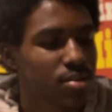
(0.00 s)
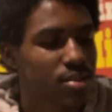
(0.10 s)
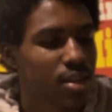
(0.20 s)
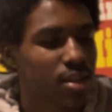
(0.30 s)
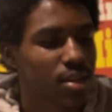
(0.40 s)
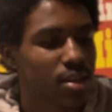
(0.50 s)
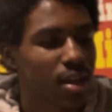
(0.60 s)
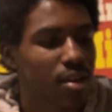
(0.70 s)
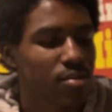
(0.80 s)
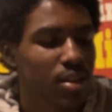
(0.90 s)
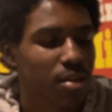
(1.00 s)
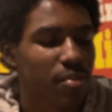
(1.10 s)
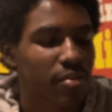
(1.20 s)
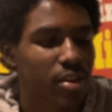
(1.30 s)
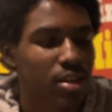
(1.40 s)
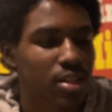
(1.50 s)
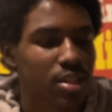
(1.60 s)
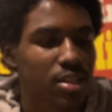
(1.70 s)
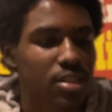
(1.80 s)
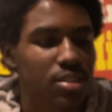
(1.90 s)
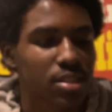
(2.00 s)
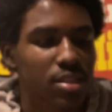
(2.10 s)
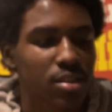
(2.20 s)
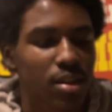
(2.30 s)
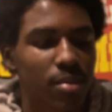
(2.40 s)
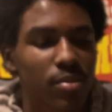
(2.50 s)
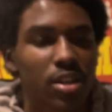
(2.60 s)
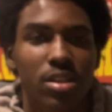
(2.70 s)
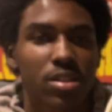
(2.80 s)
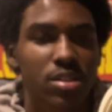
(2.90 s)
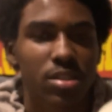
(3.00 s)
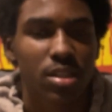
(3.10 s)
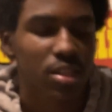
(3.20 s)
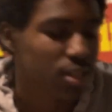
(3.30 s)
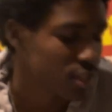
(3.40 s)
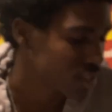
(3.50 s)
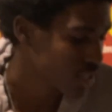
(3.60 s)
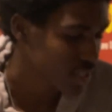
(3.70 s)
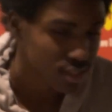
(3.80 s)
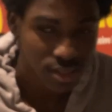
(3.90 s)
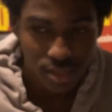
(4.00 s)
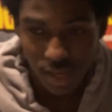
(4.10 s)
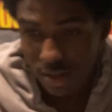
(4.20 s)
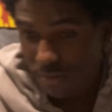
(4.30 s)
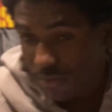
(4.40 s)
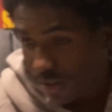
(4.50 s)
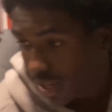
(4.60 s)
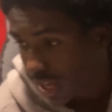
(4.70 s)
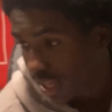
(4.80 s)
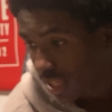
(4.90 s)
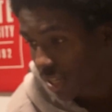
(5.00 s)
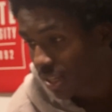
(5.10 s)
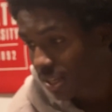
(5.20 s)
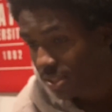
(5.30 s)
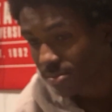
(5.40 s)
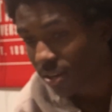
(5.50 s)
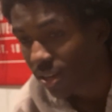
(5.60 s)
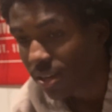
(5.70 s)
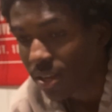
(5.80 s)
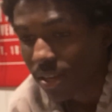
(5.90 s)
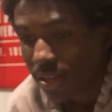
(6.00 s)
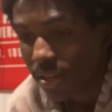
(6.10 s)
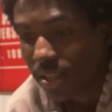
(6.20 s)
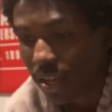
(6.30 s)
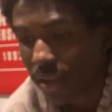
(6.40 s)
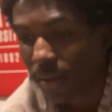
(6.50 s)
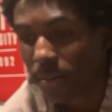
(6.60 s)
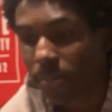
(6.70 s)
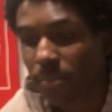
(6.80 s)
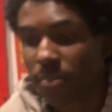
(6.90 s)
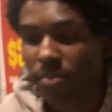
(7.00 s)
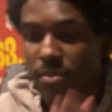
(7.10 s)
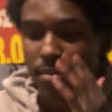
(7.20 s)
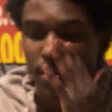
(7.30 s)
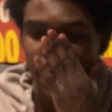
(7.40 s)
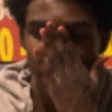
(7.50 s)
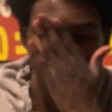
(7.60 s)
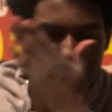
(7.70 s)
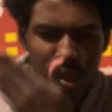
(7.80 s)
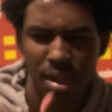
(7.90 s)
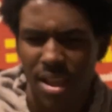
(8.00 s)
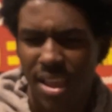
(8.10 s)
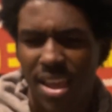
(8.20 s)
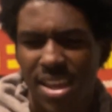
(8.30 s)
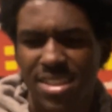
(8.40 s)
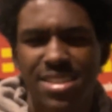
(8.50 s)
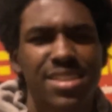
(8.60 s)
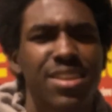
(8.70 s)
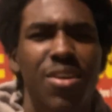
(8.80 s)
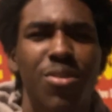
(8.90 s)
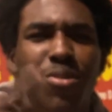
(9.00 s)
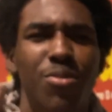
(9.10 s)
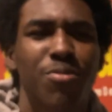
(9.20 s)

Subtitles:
Dang. I don't think I'm ever gonna clean these either. I'm literally just gonna leave these like this. I don't feel like cleaning these, bro. Like, it just did a whole